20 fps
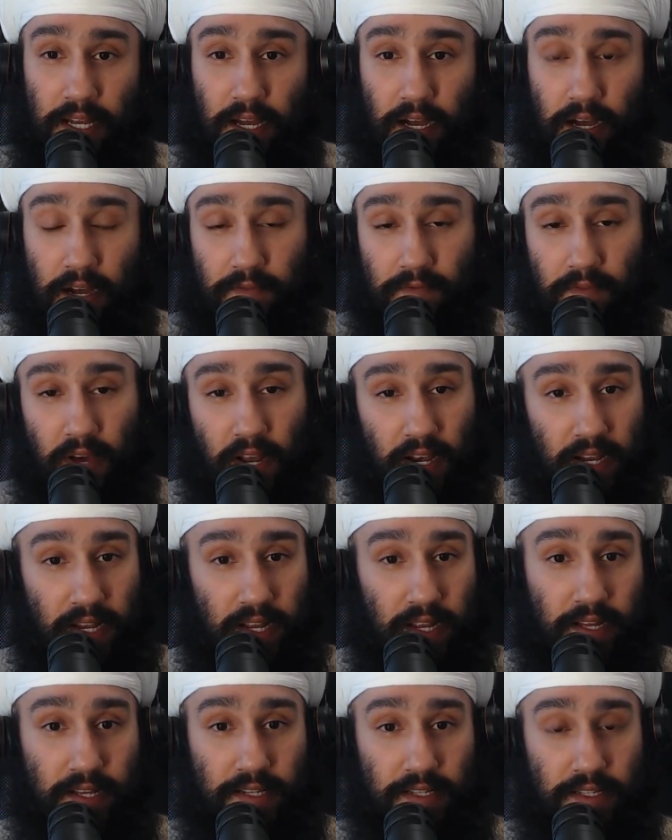Uh,
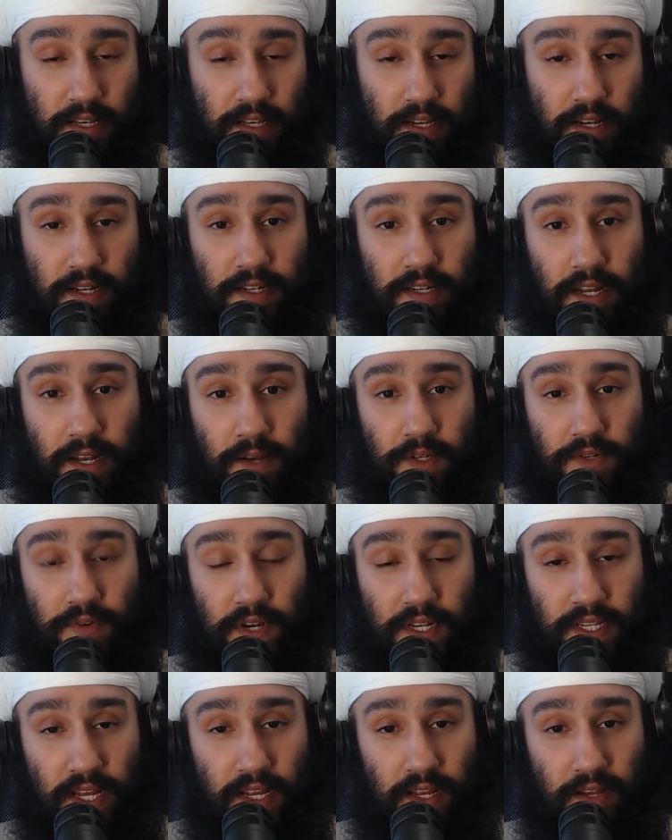Varni is the continuous
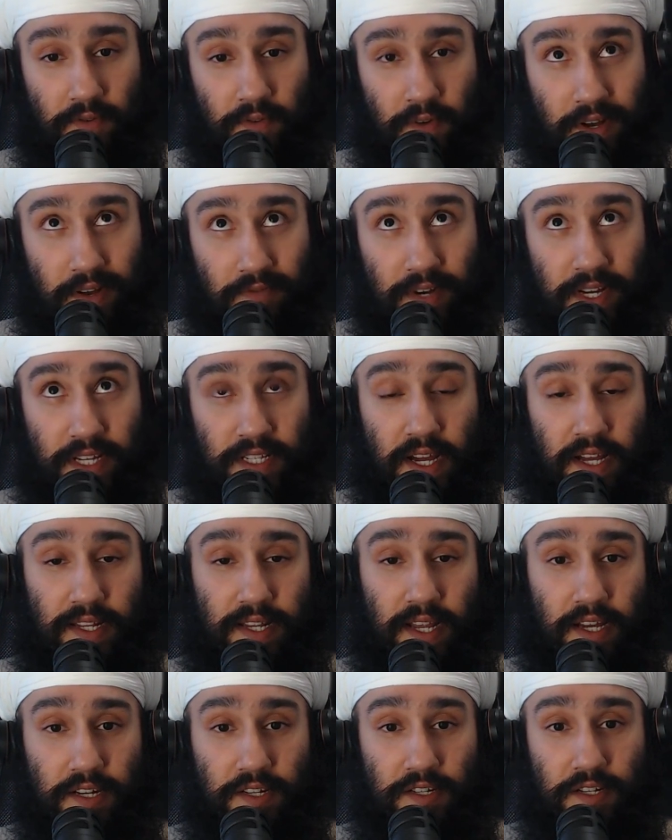
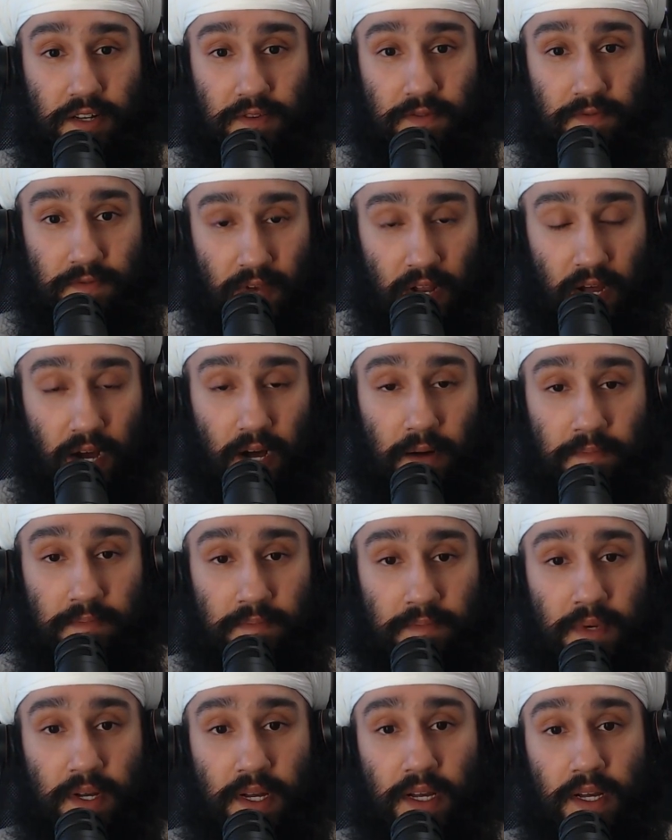recitation of Naam,